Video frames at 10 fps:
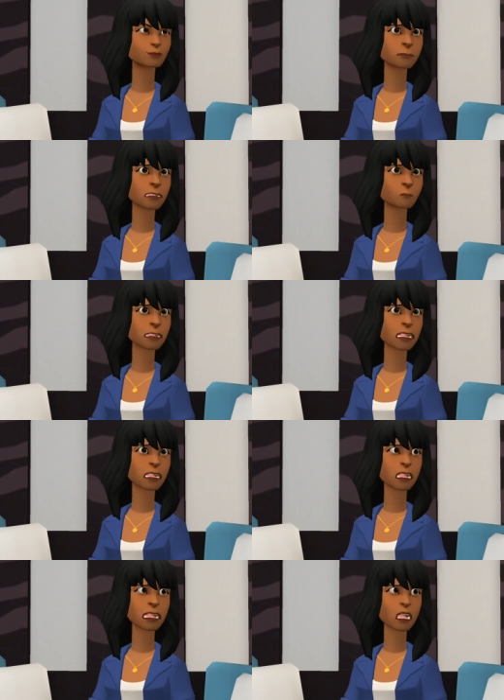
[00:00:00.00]
So by
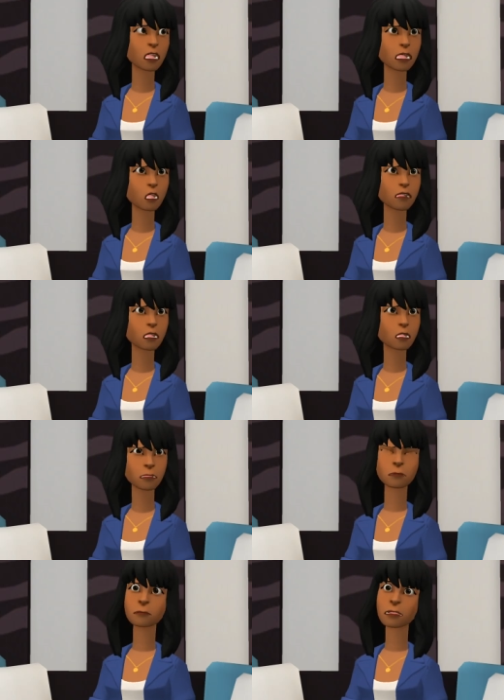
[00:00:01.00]
turning to the universe,